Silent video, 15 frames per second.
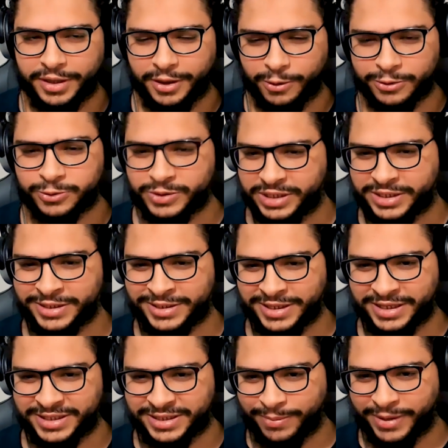Also, this is in
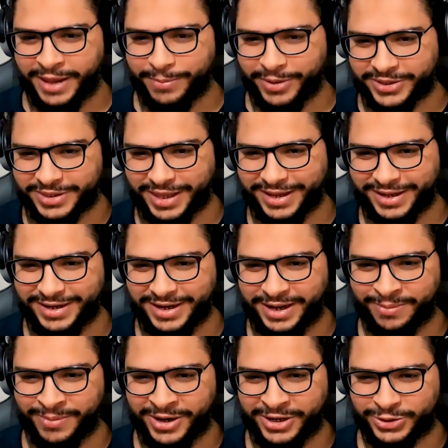the plan, but I didn't
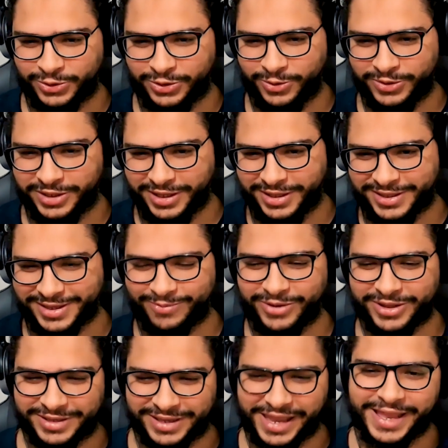manage to do it yet.
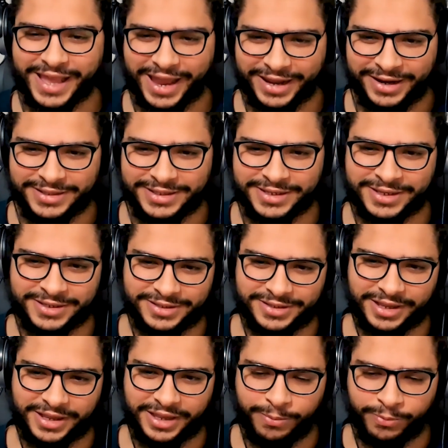But yeah, I need this is
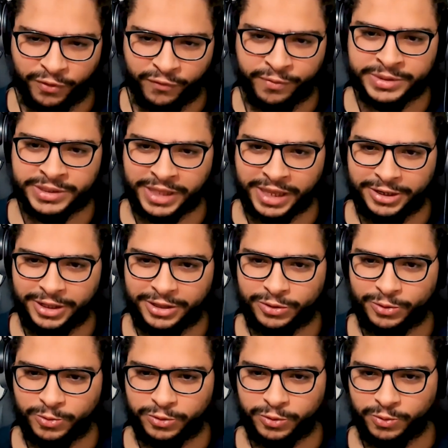improvements that I need
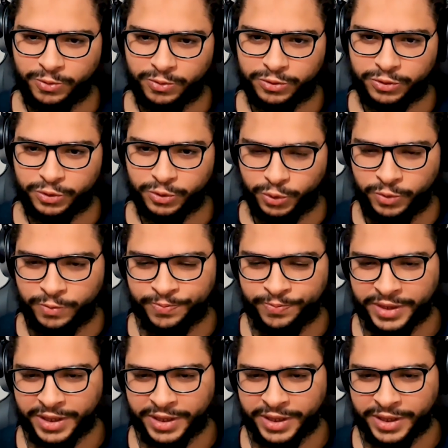to do.